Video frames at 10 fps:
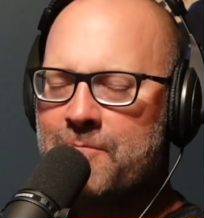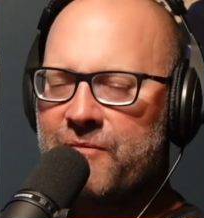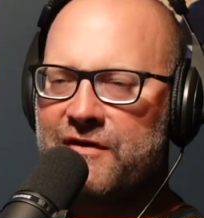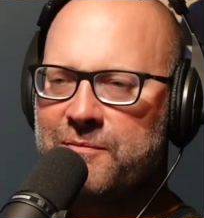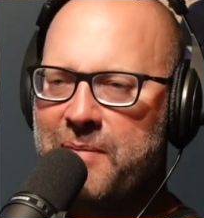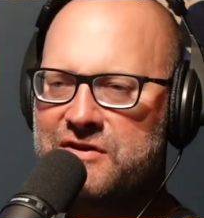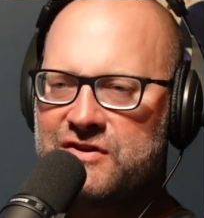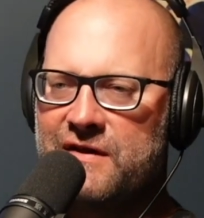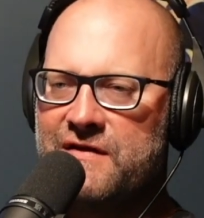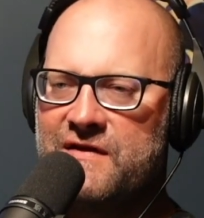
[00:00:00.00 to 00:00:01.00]

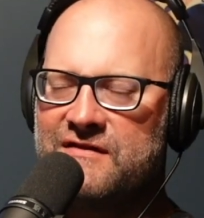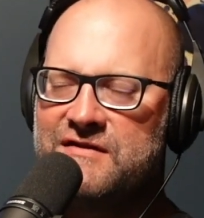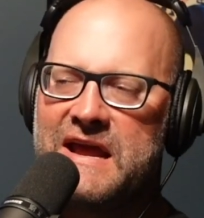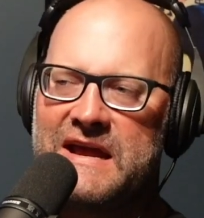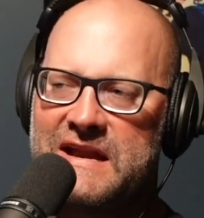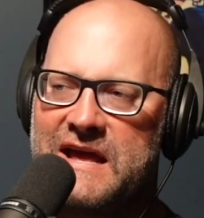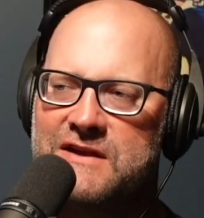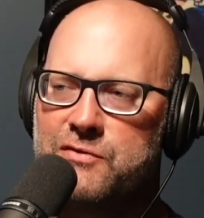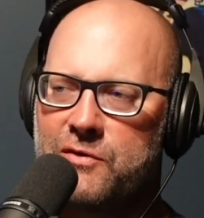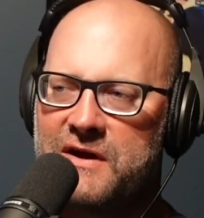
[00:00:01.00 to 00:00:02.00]
especially in this day and
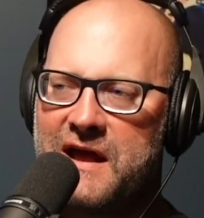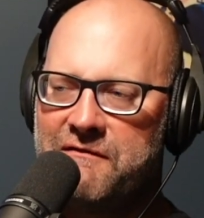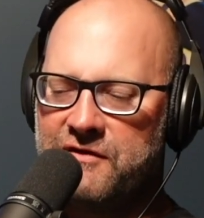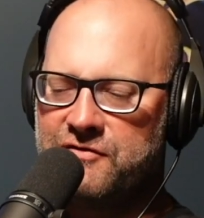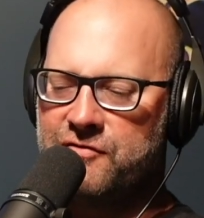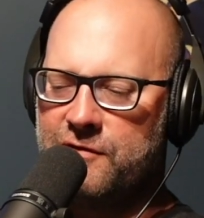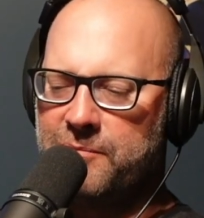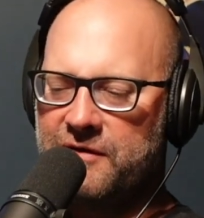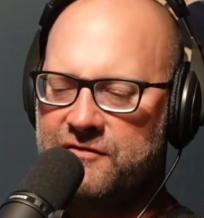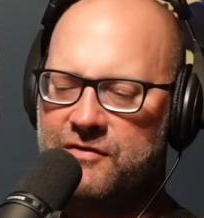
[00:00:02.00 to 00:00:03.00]
age where you have the true
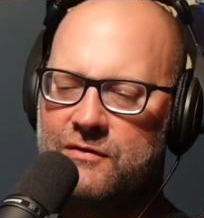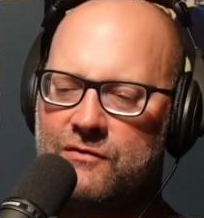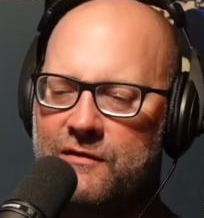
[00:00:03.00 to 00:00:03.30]
platoons.